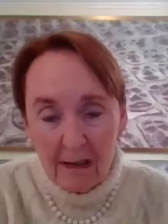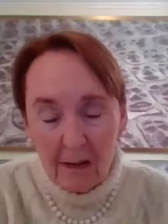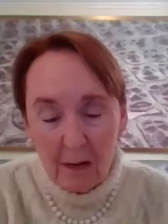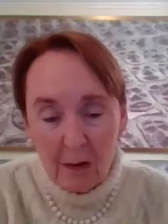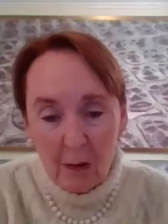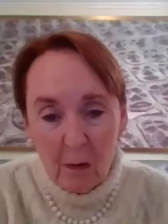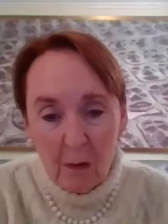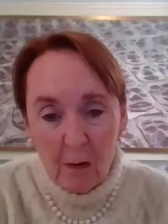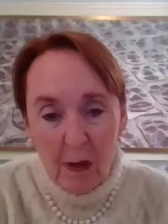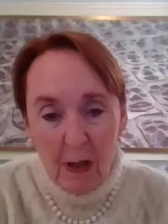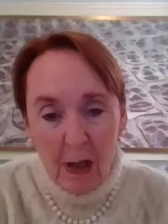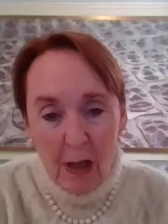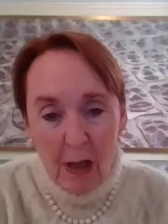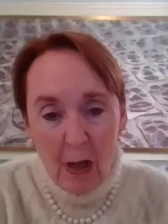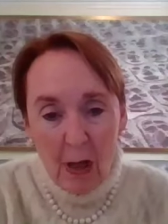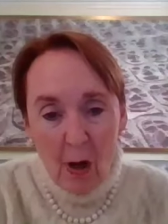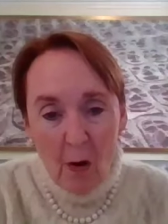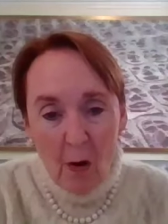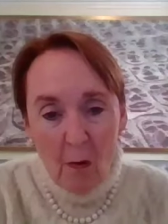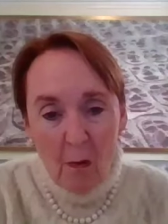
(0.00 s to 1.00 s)
So
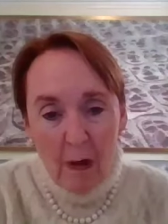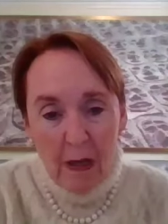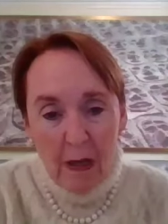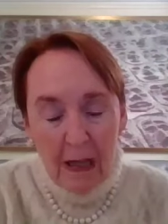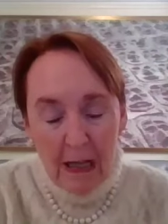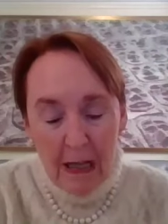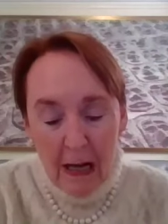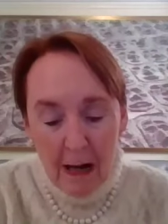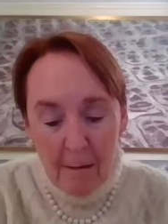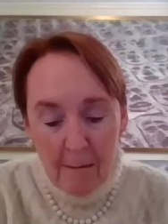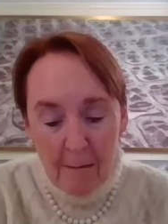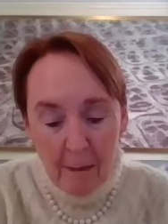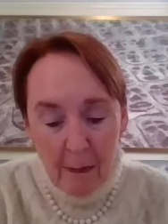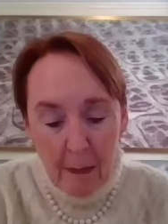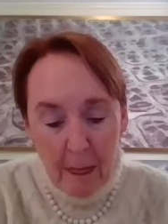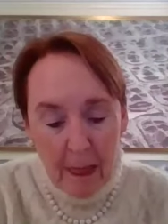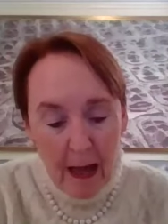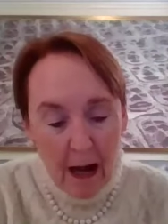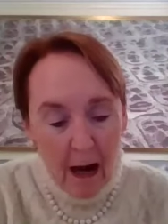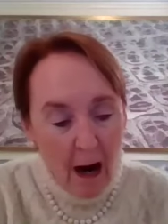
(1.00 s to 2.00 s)
we um,